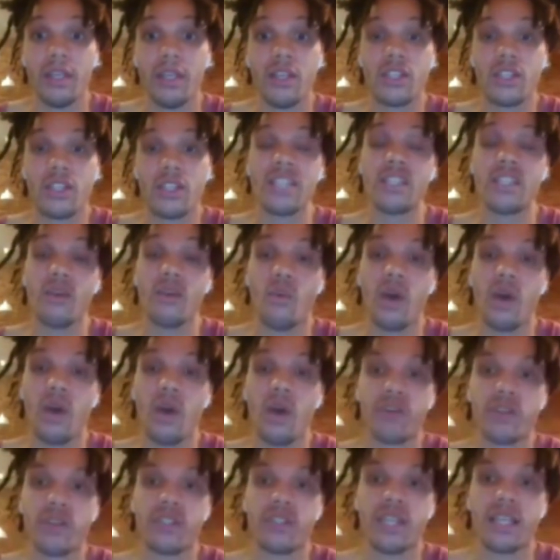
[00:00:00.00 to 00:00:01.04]
So that's the one
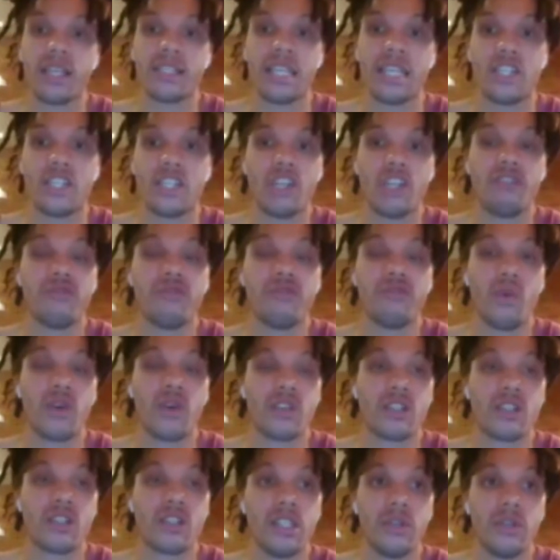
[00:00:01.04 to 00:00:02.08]
first thing, is that g4
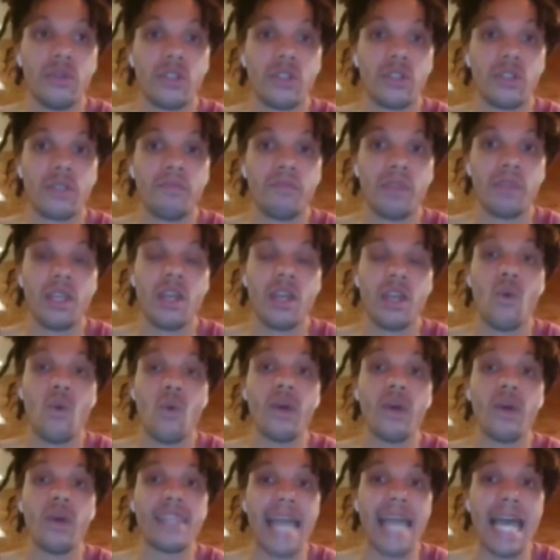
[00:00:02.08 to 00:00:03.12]
is loose.
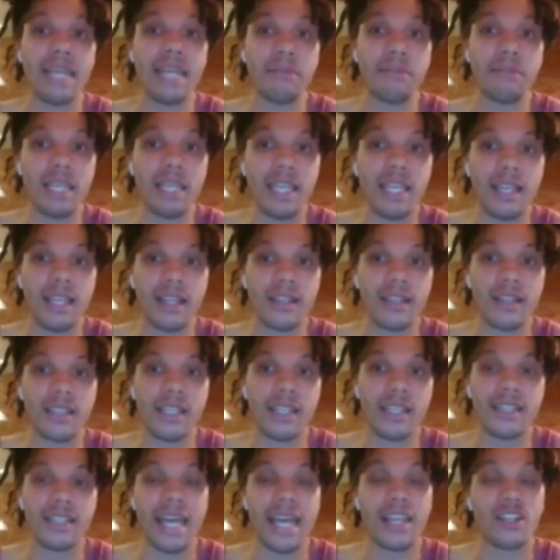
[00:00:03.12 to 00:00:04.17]
What that means
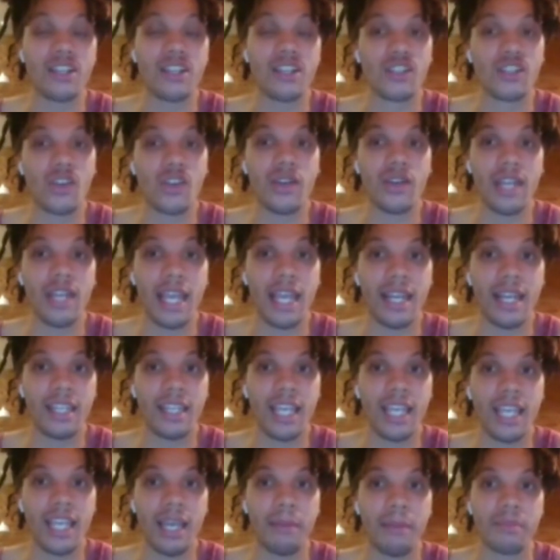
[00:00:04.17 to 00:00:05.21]
is that in certain
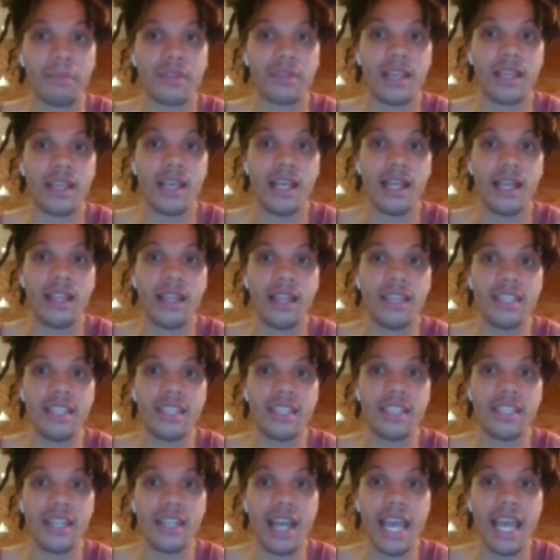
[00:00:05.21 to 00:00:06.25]
endgames,
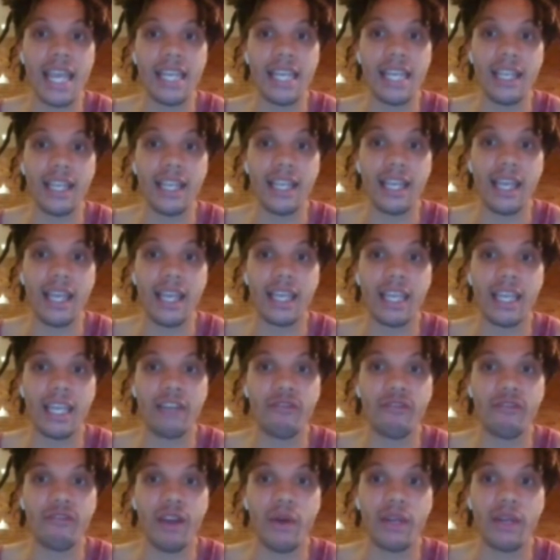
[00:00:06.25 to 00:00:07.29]
this knight
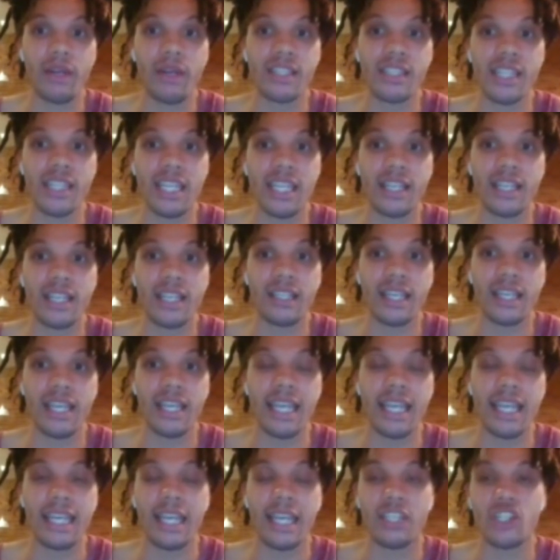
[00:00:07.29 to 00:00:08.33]
can very
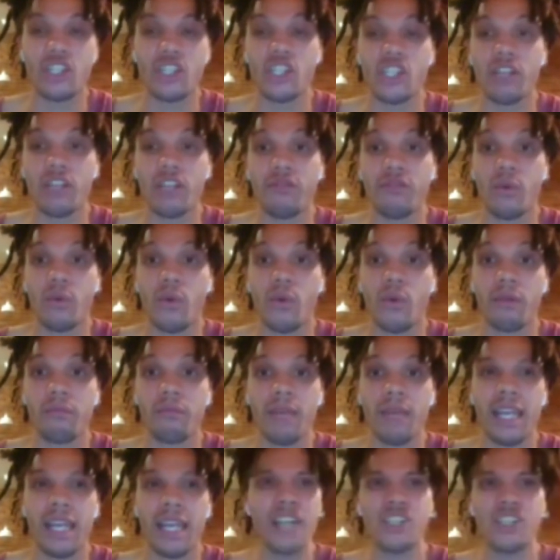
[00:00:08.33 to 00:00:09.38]
sneakily get to g4,
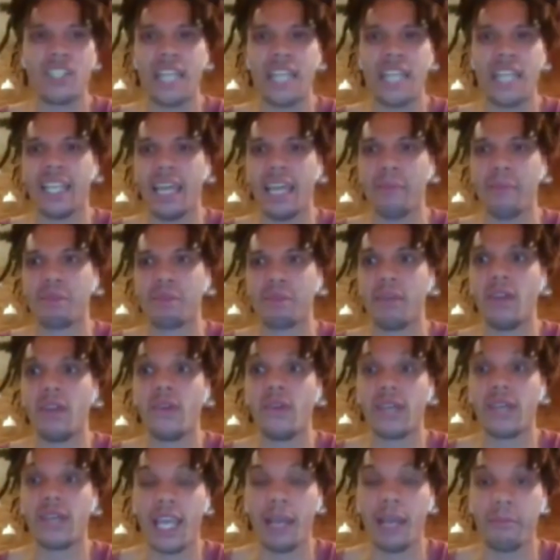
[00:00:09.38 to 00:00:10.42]
and not just endgames,
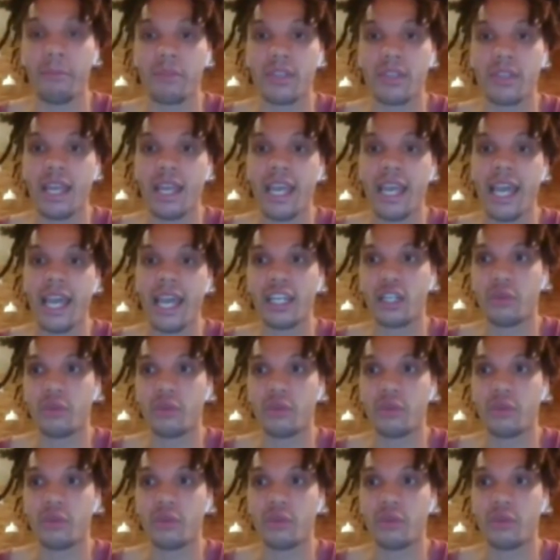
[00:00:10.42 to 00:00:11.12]
middle games, and